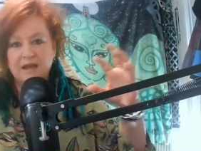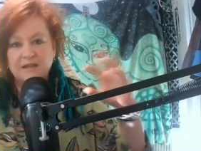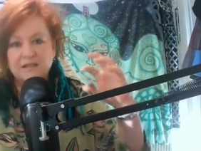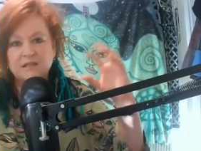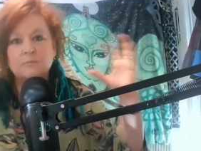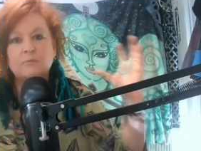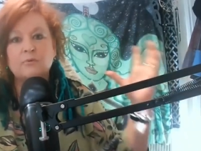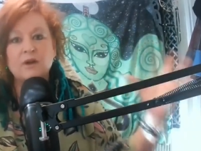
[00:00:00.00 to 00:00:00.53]

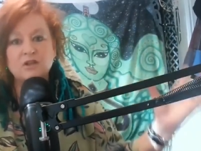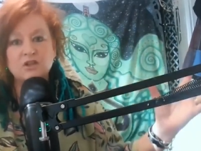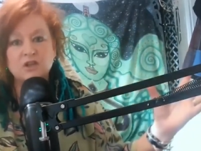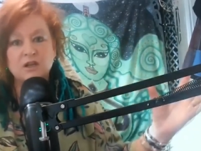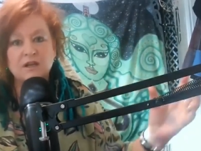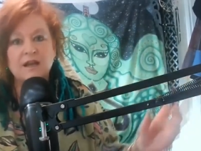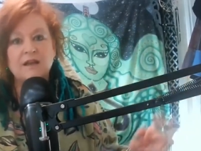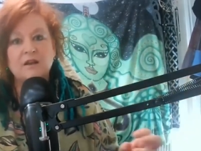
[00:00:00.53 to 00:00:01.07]

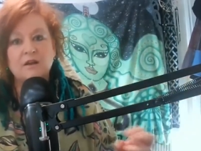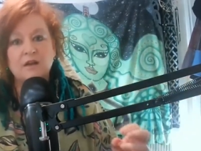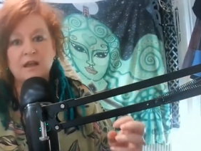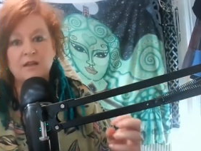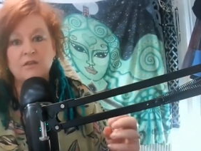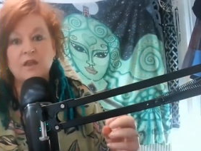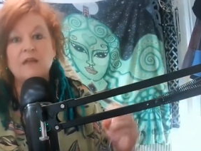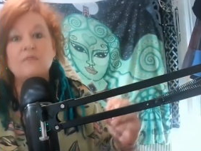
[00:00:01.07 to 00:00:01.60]
expression
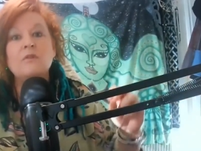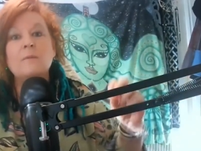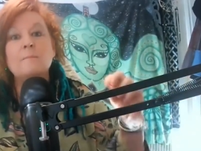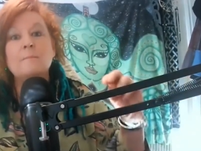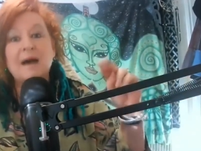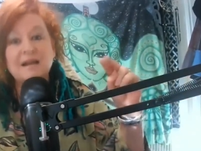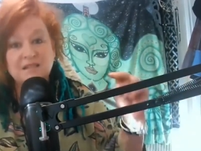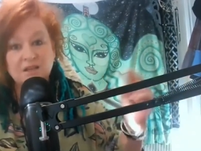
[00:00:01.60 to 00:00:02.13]
in the
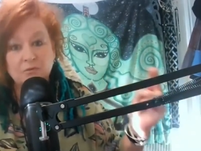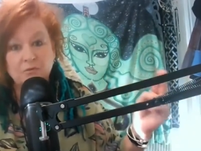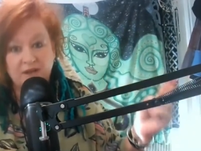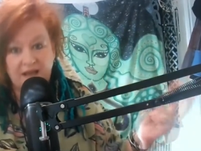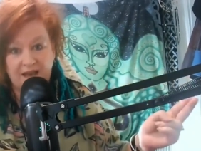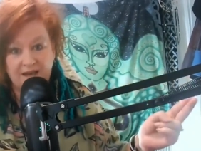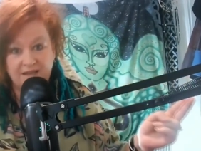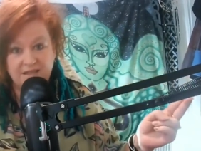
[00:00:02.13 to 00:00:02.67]
matter
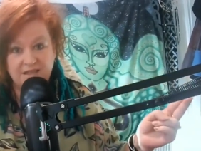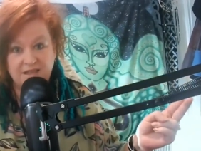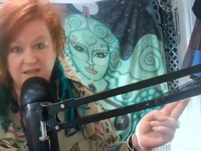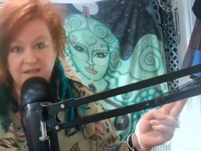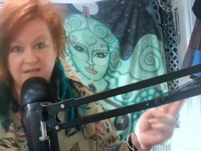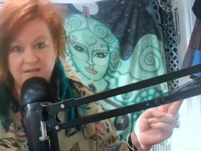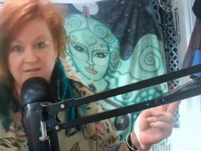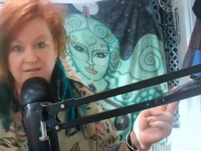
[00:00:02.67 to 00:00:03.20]

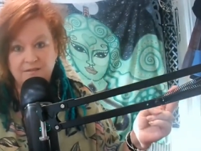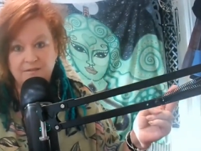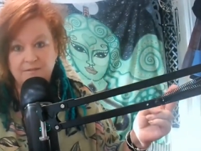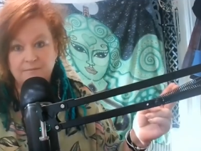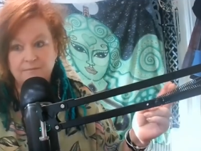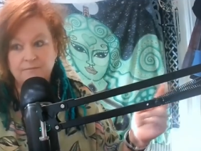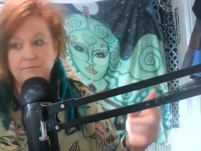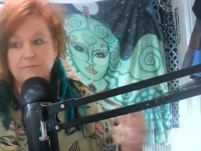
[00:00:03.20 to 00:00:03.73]
reality
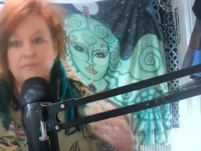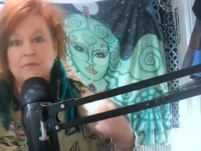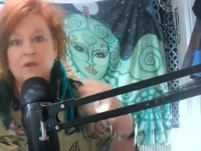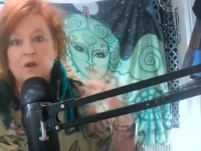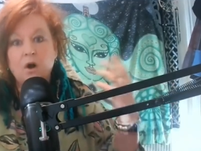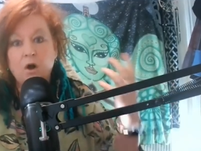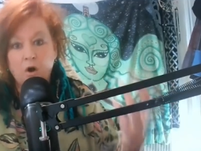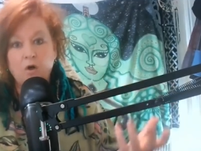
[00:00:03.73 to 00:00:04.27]

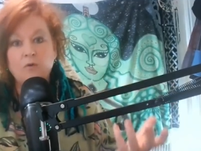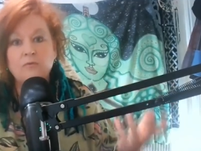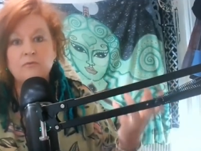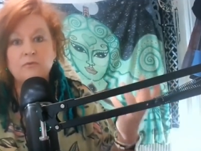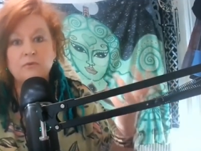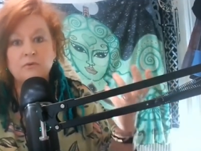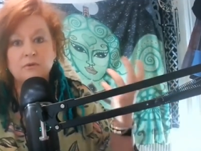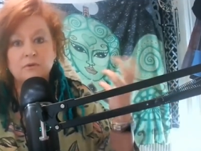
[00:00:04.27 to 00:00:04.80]
of
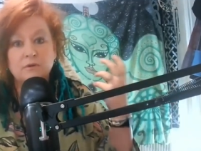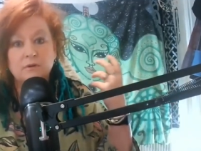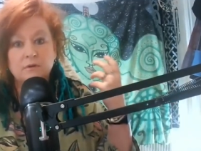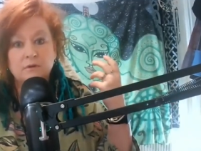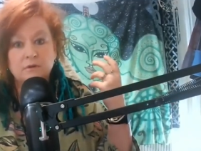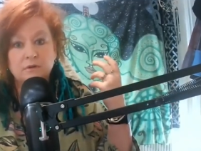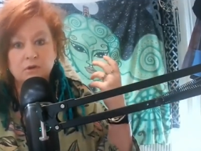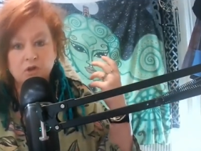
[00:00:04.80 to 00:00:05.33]

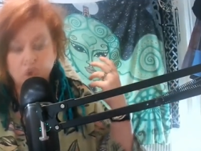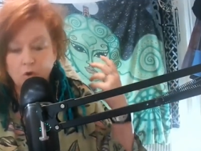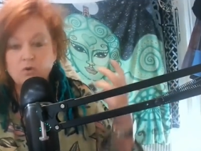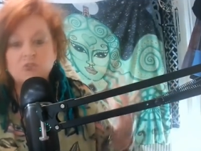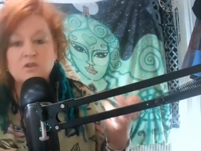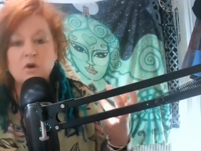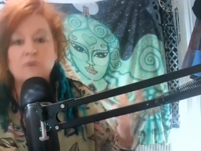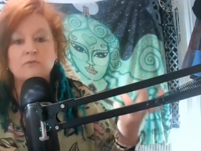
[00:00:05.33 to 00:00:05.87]

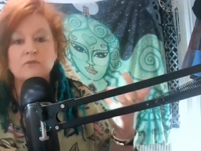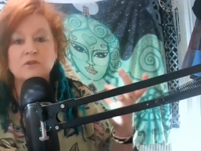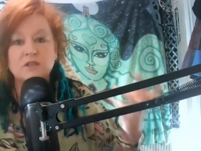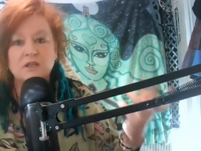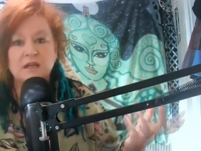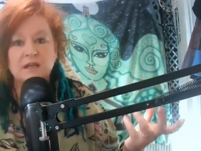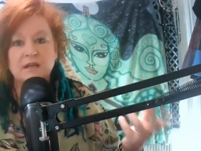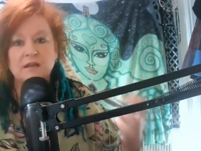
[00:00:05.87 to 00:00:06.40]
your
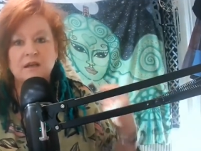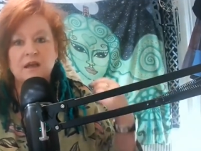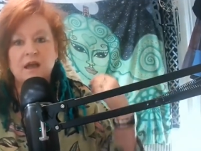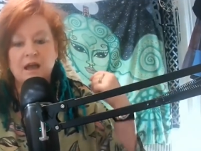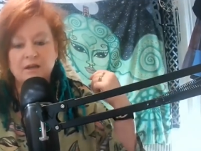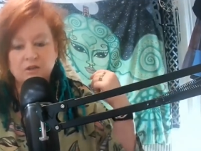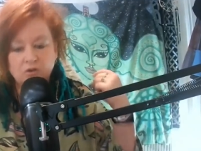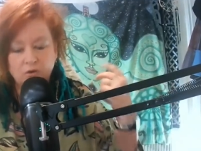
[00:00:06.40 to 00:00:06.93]
sovereignty
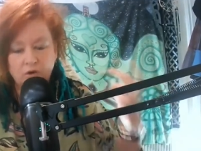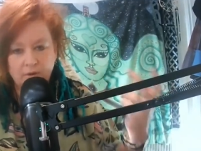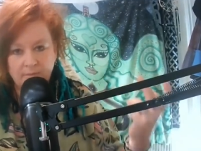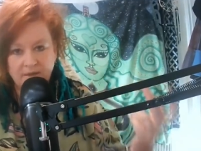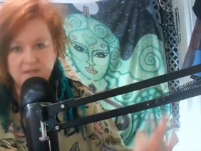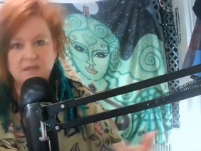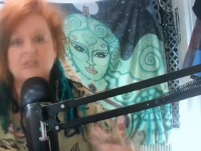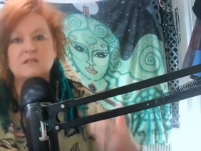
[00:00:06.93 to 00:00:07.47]
and your
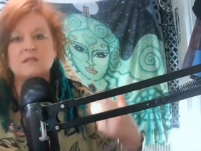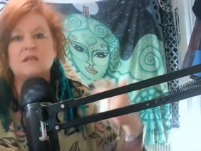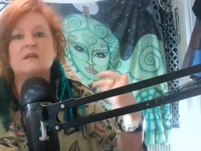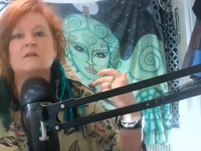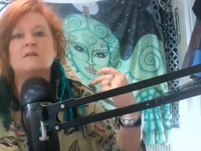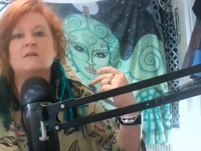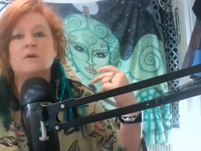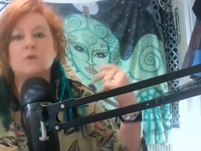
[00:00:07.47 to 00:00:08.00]
hermetic
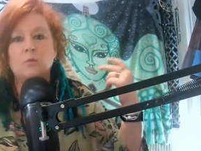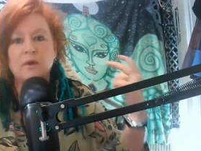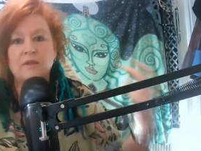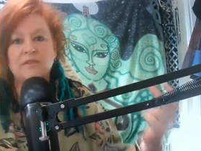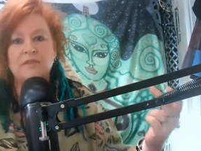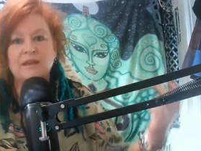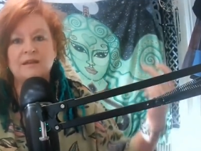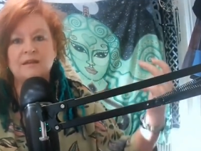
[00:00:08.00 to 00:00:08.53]
seal
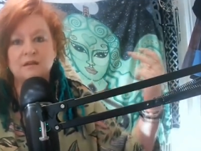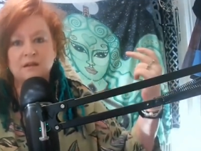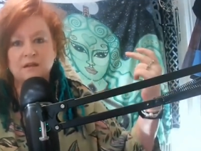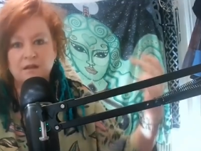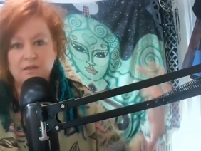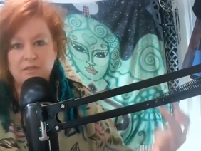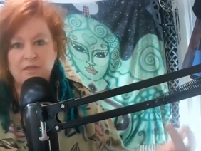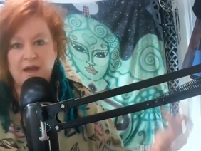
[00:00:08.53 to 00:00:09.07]
within
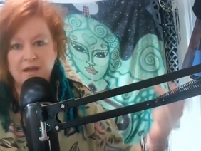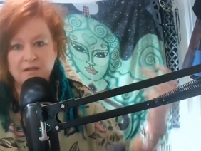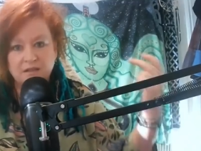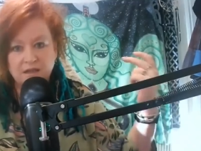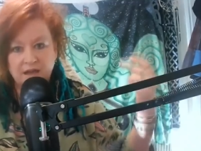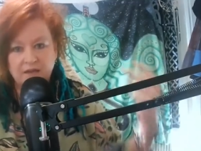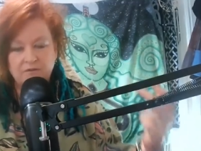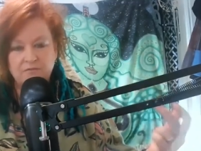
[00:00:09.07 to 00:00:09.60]

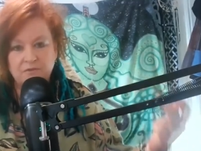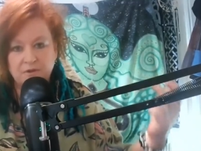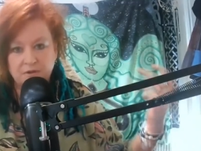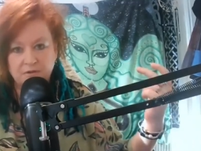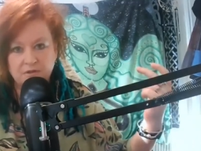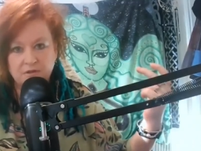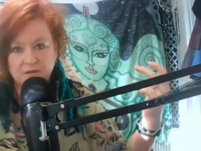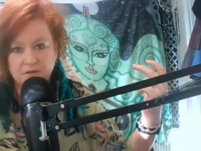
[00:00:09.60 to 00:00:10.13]
that
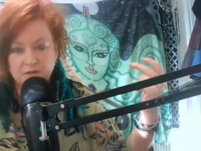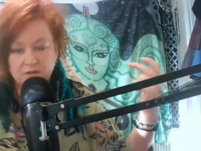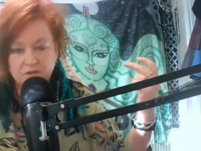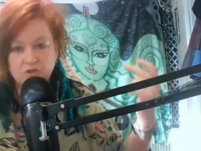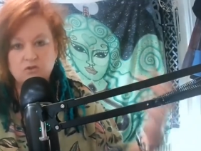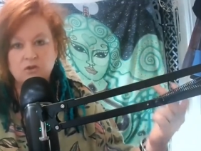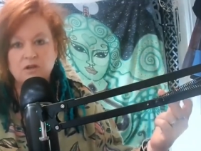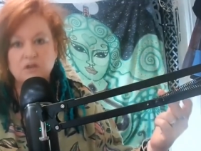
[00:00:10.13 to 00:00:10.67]
infinite
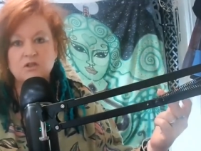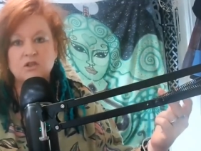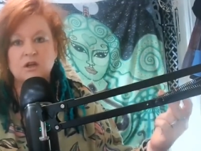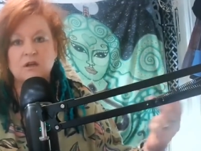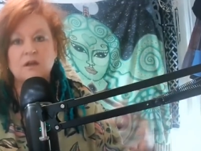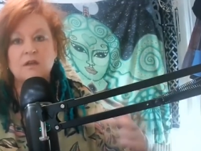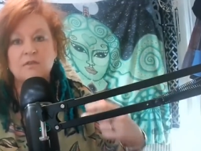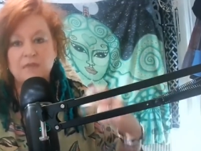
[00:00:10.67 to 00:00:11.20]

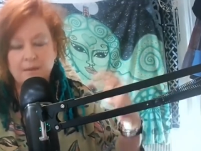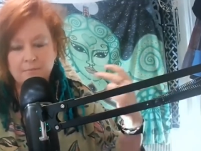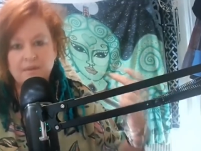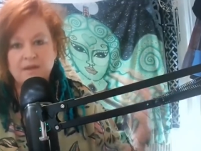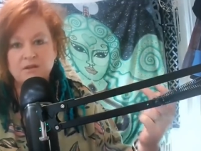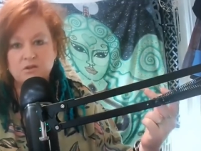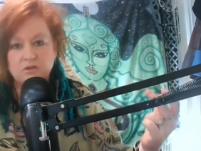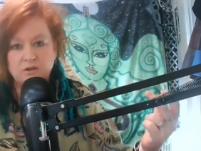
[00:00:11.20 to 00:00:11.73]
structure, that
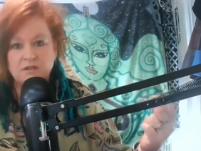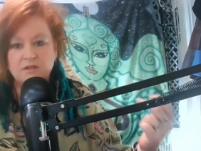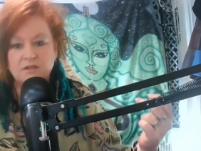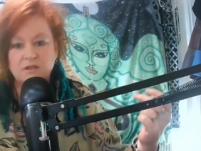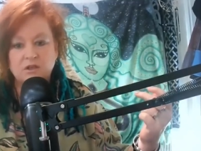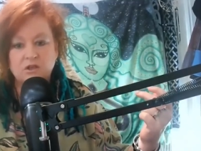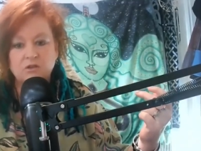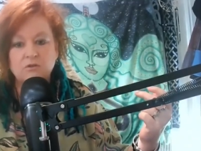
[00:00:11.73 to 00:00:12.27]
matrix
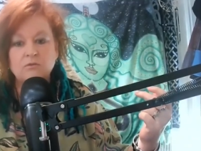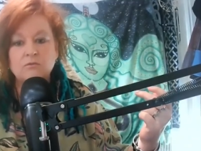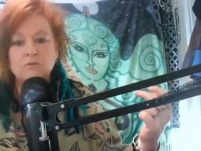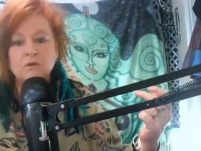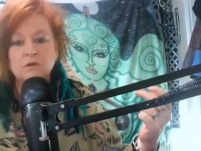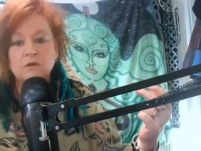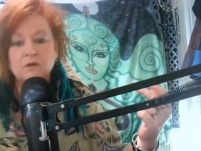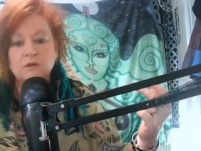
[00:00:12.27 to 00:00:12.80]
that you